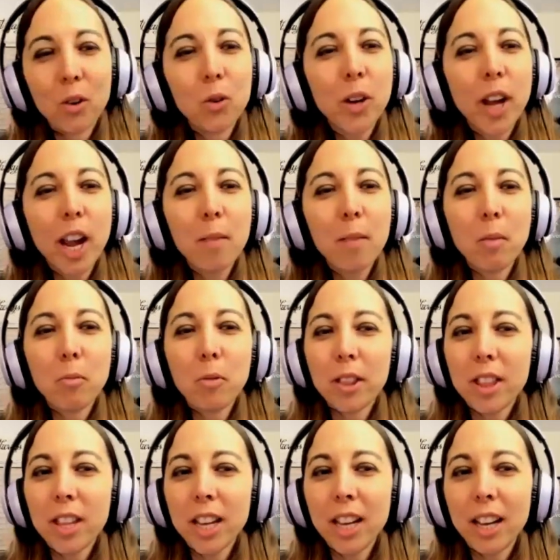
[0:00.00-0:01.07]
Who came up
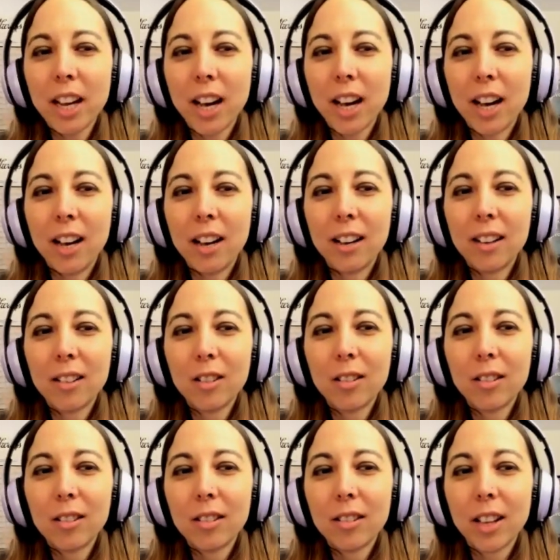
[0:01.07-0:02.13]
with the
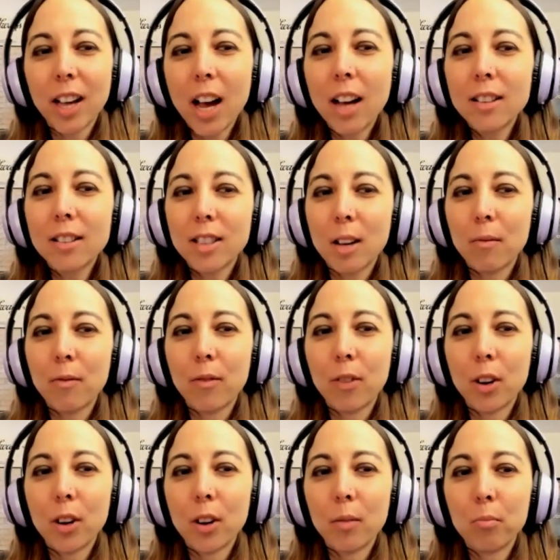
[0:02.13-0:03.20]
concept
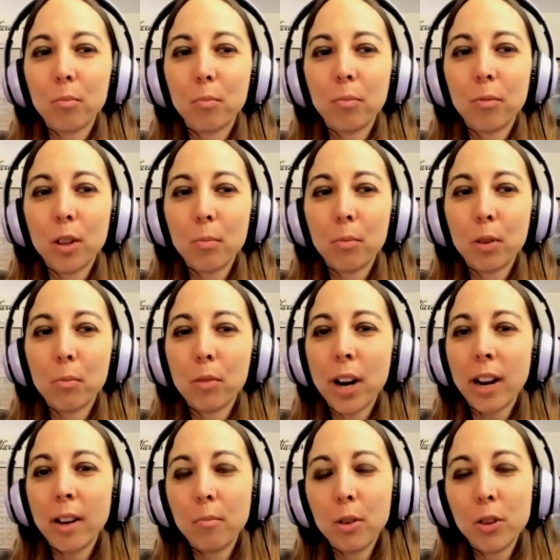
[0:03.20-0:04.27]
for the Burn
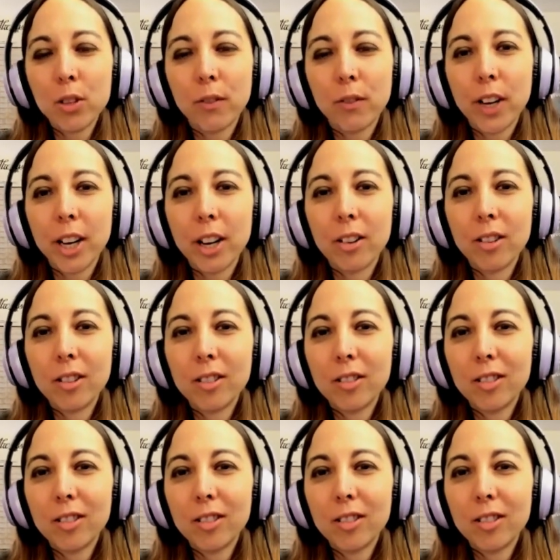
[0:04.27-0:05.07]
Bright music video?